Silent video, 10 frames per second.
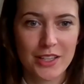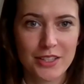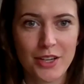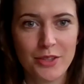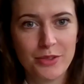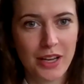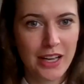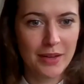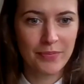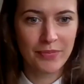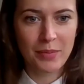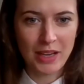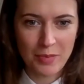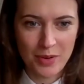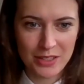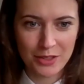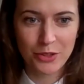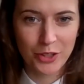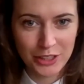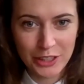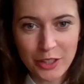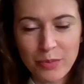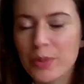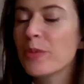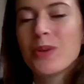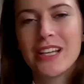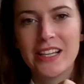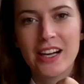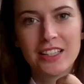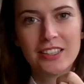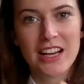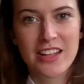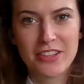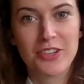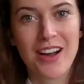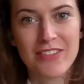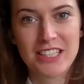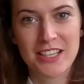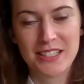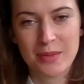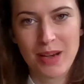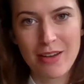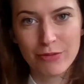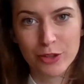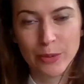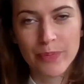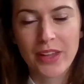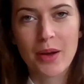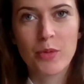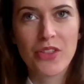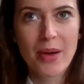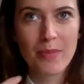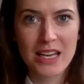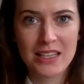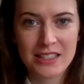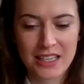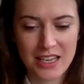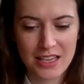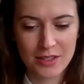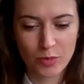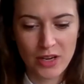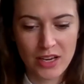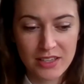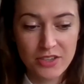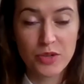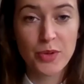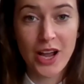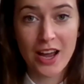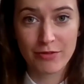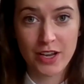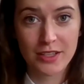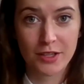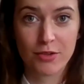So my company is called Good Loop. We are an ethical advertising platform. And what that means is we distribute adverts